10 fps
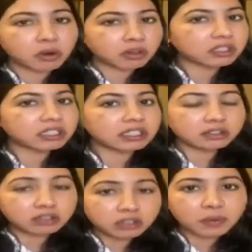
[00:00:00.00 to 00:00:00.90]
spotted
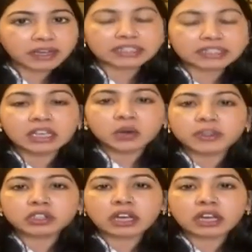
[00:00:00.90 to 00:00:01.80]
in the US,
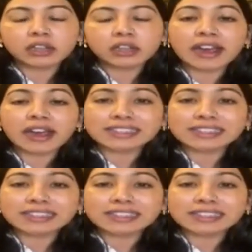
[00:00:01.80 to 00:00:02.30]
which kind of